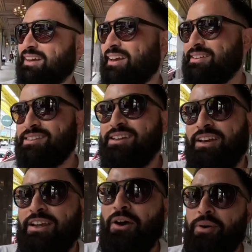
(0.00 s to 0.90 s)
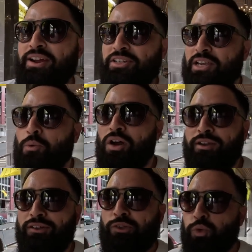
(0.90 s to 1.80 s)
nice. Now we're actually
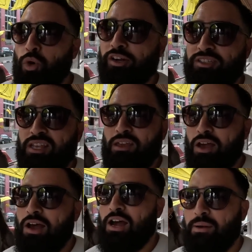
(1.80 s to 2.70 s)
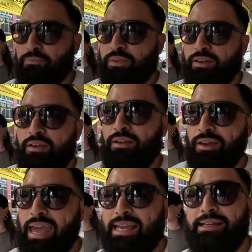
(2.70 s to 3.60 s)
walking towards
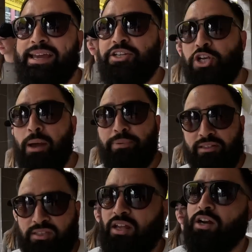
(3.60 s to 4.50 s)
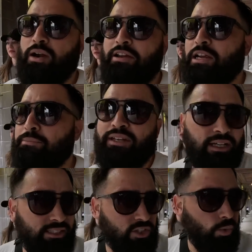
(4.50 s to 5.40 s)
a shopping center around here
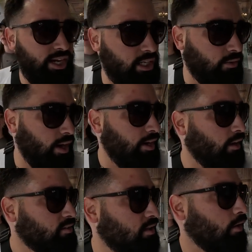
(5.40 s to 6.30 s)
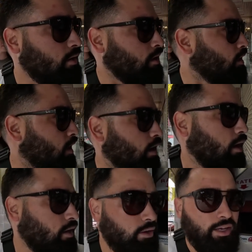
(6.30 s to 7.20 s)
because it's raining right now. So,
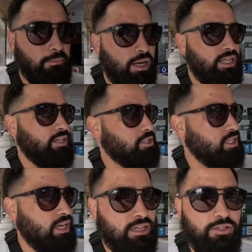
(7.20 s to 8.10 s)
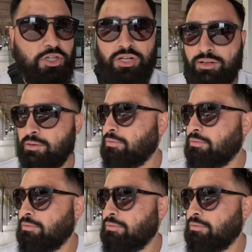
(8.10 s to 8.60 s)
oh look, money exchange.